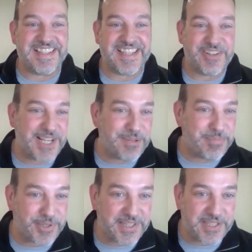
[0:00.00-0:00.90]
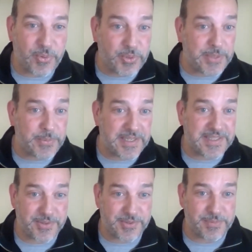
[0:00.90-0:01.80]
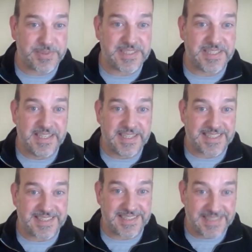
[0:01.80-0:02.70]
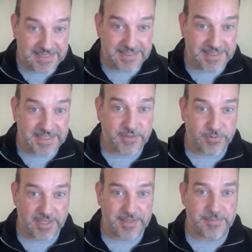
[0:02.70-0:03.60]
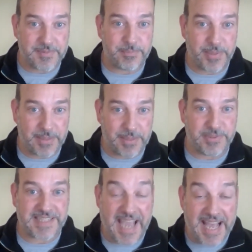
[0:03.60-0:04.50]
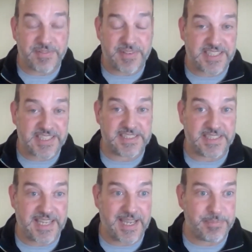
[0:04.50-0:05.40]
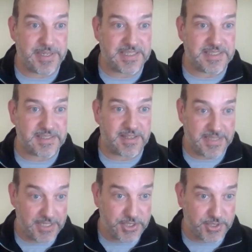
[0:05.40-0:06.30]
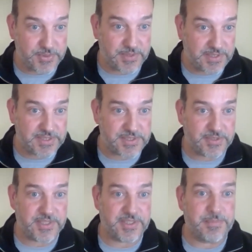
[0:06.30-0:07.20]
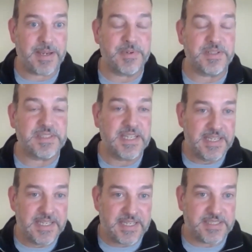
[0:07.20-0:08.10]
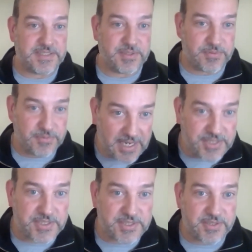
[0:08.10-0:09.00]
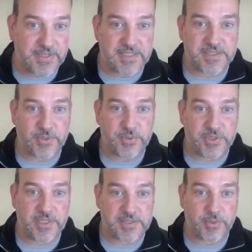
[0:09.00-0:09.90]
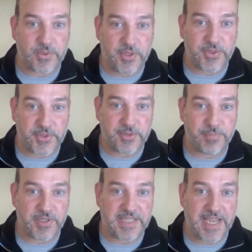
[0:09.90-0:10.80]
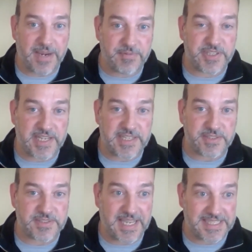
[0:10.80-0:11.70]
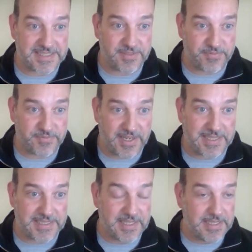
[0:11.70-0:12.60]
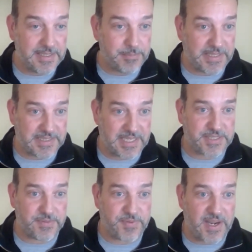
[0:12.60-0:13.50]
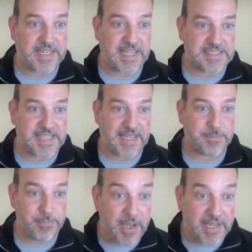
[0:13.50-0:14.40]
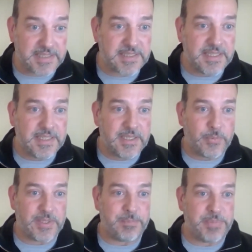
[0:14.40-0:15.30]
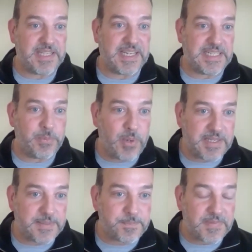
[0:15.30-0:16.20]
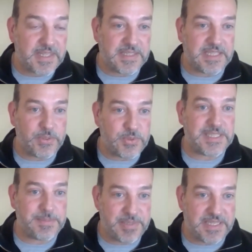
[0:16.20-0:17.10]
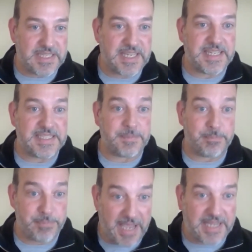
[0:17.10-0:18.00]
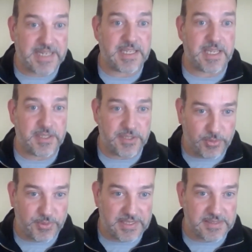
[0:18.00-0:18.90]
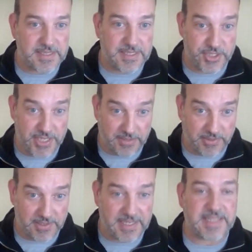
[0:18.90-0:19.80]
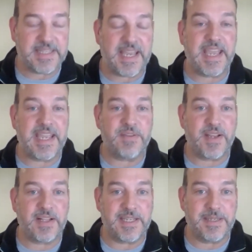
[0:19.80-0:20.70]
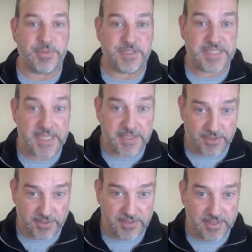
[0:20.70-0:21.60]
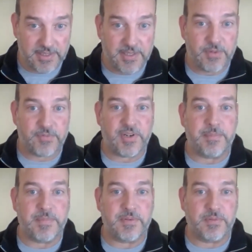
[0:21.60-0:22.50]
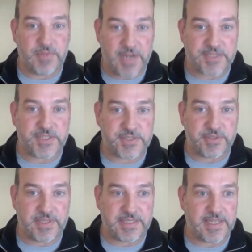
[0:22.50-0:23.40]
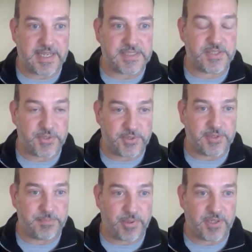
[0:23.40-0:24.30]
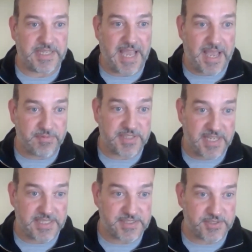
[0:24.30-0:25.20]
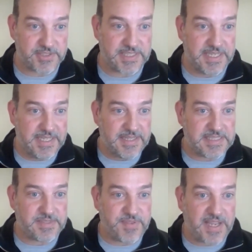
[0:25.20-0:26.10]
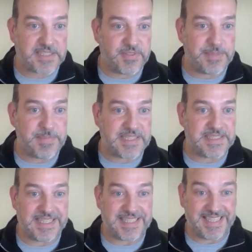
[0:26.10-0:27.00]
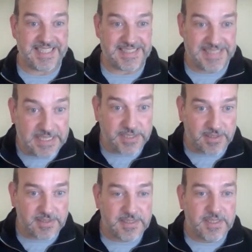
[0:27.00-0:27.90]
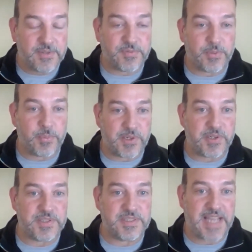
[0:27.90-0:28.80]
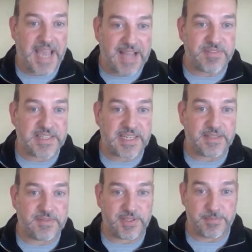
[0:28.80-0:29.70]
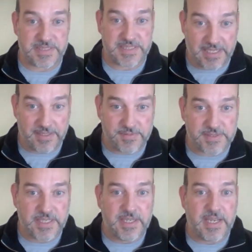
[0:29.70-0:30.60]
here in Alberta, the only way that groups can legally run public advocacy campaigns on issues of concern to their members is to register as so-called third-party advertisers as defined by the Election Finance Act. But with Bill 81, the UCP is banning unions in general and the AFL in particular from registering as third-party advertisers. This effectively makes it illegal for workers to advocate for themselves